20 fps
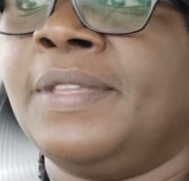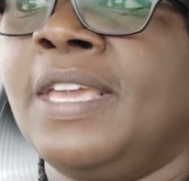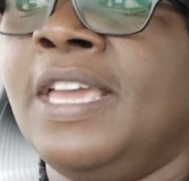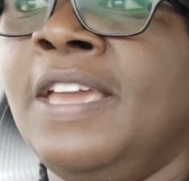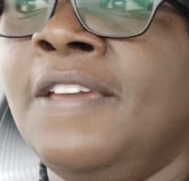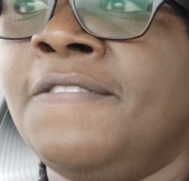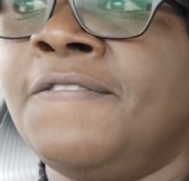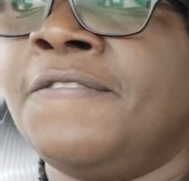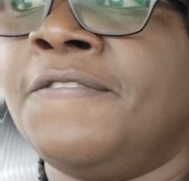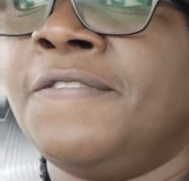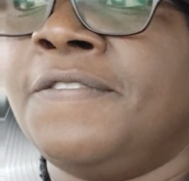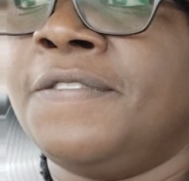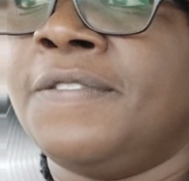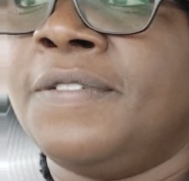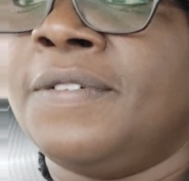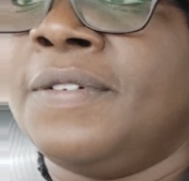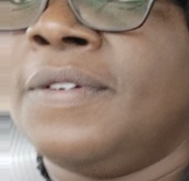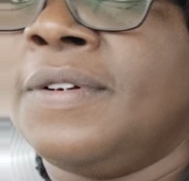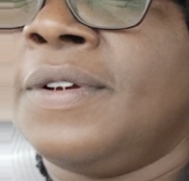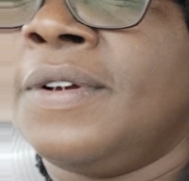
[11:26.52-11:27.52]
if
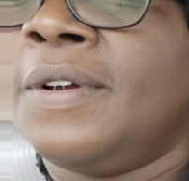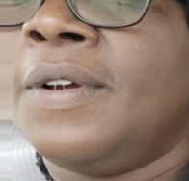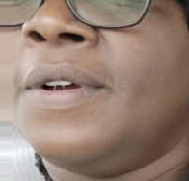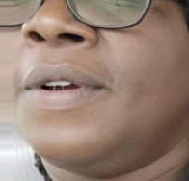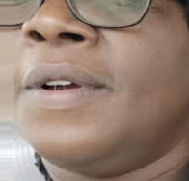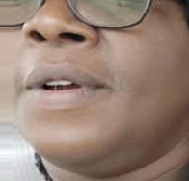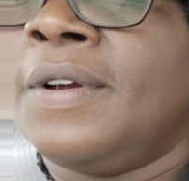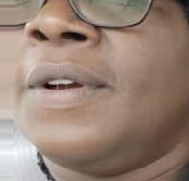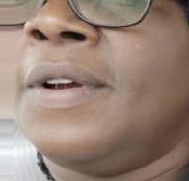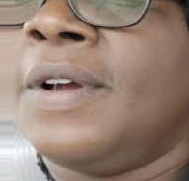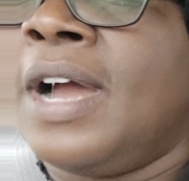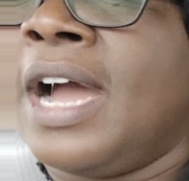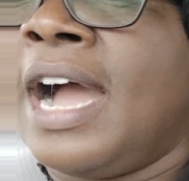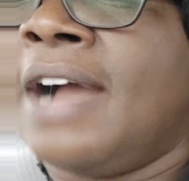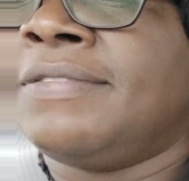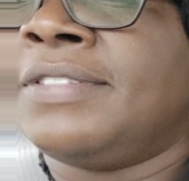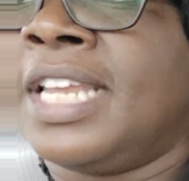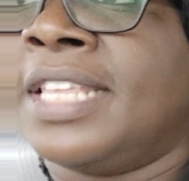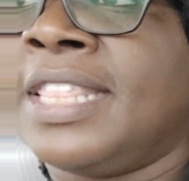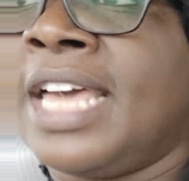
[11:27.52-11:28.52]

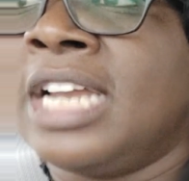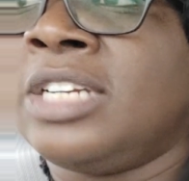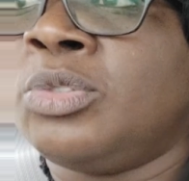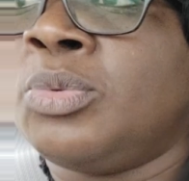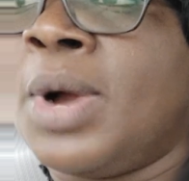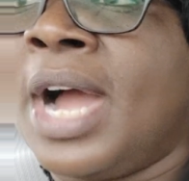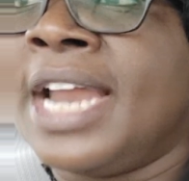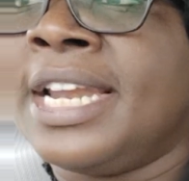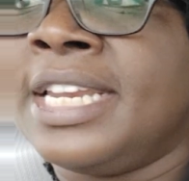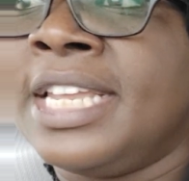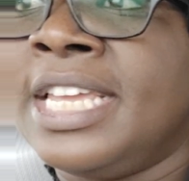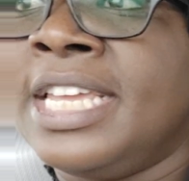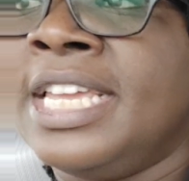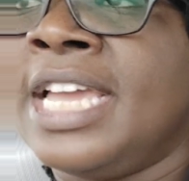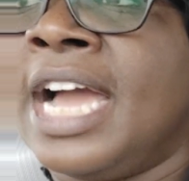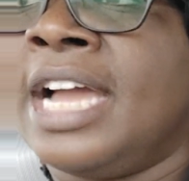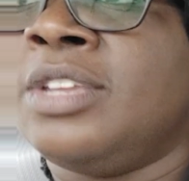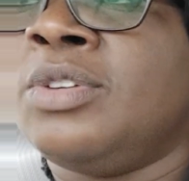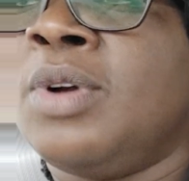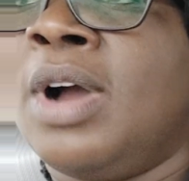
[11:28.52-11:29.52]
after that one
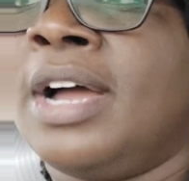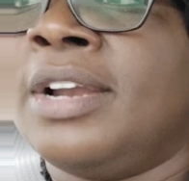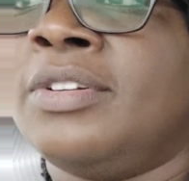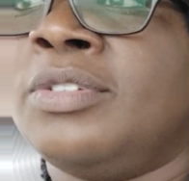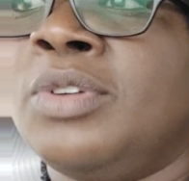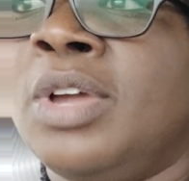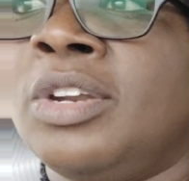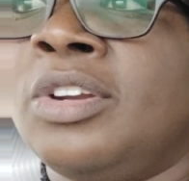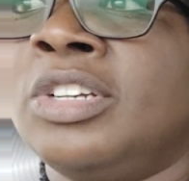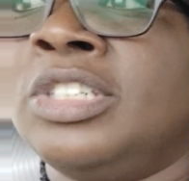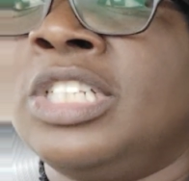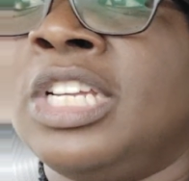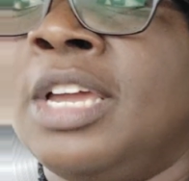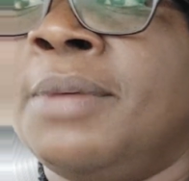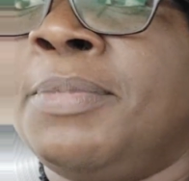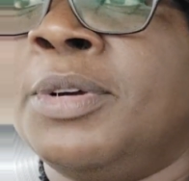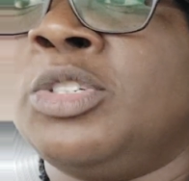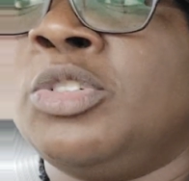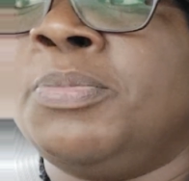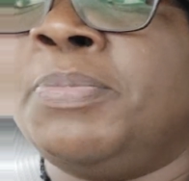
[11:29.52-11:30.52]
year you, had, you are not
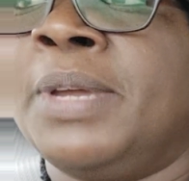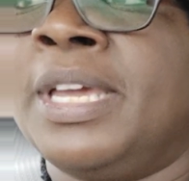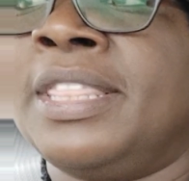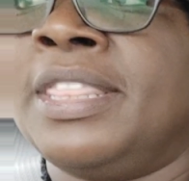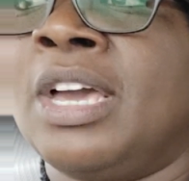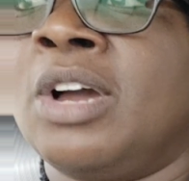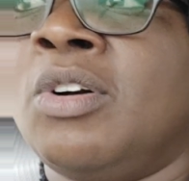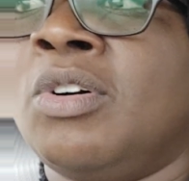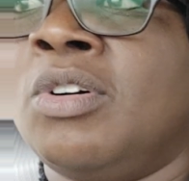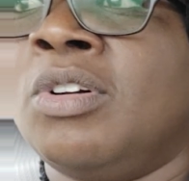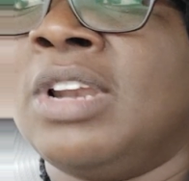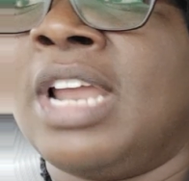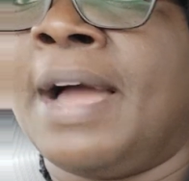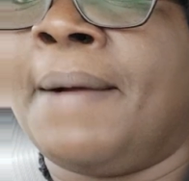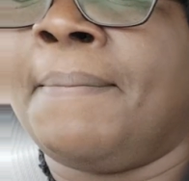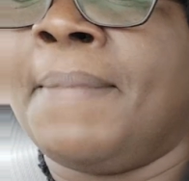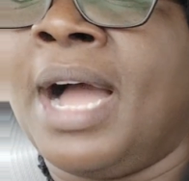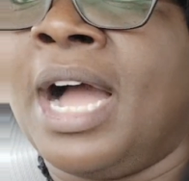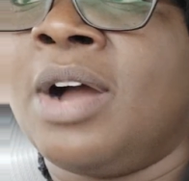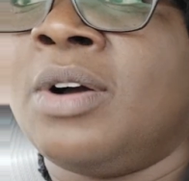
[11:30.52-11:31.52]
able to pay the whole
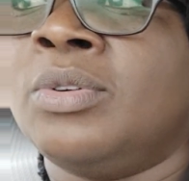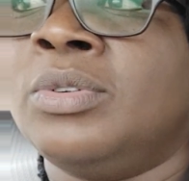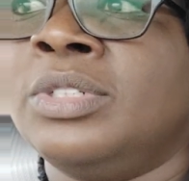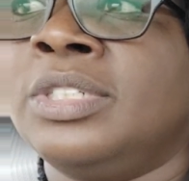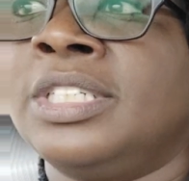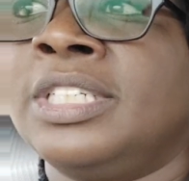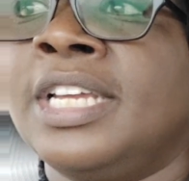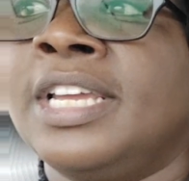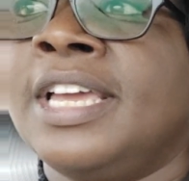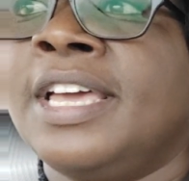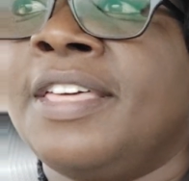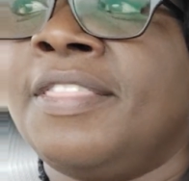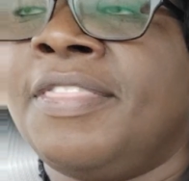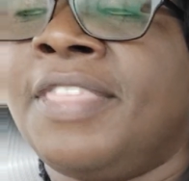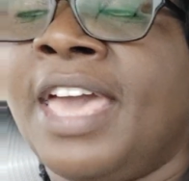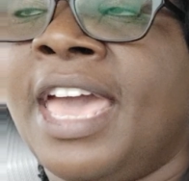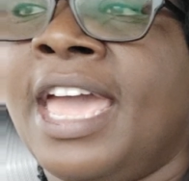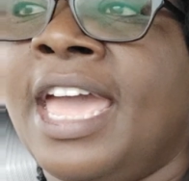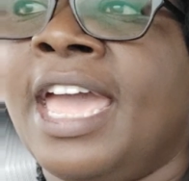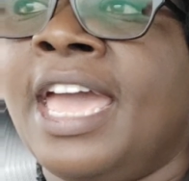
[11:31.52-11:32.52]
amount,
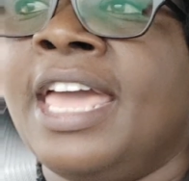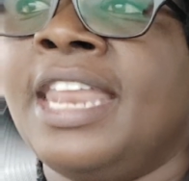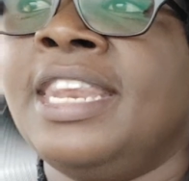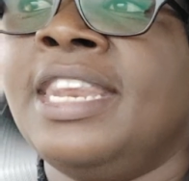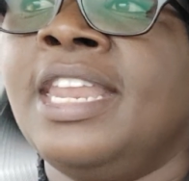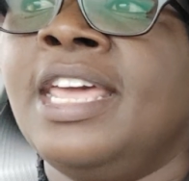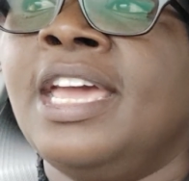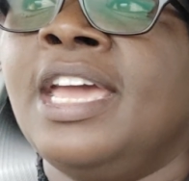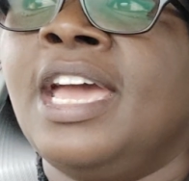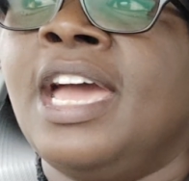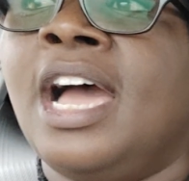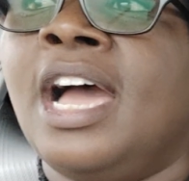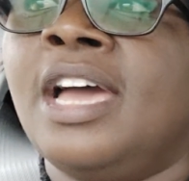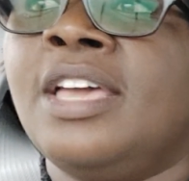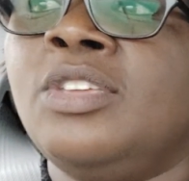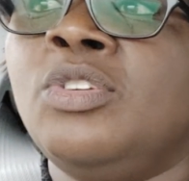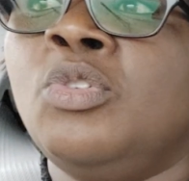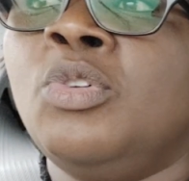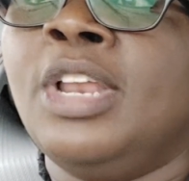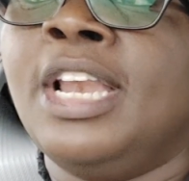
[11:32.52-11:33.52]
then
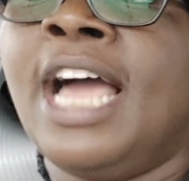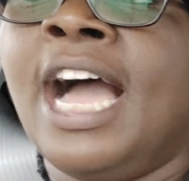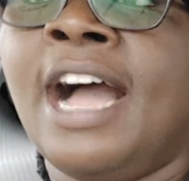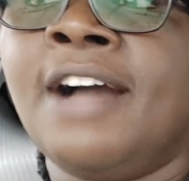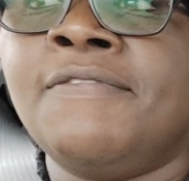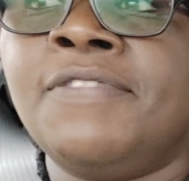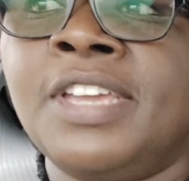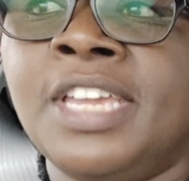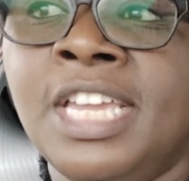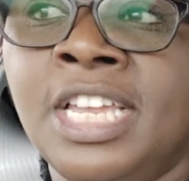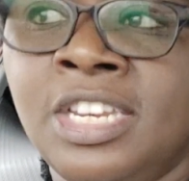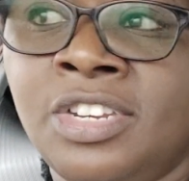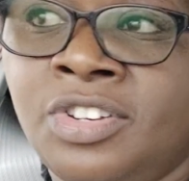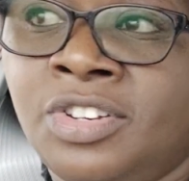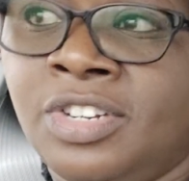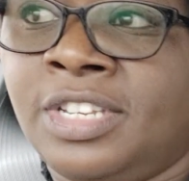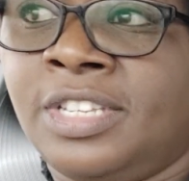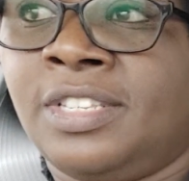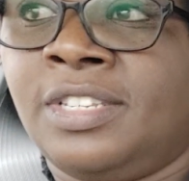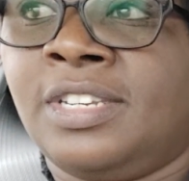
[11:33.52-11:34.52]
you will have
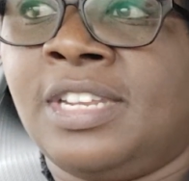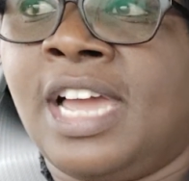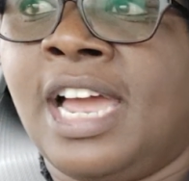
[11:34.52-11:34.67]
interest.